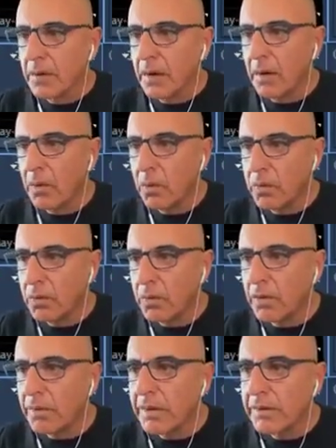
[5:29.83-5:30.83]
Oh,
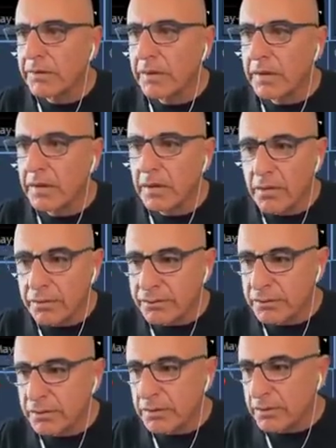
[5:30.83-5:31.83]
Walmart's taking
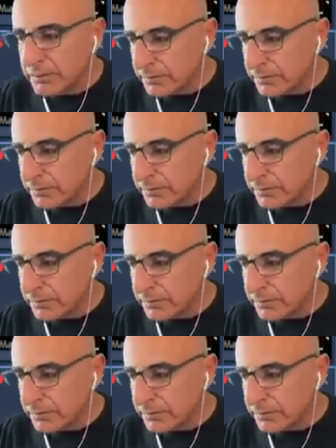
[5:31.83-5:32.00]
off too.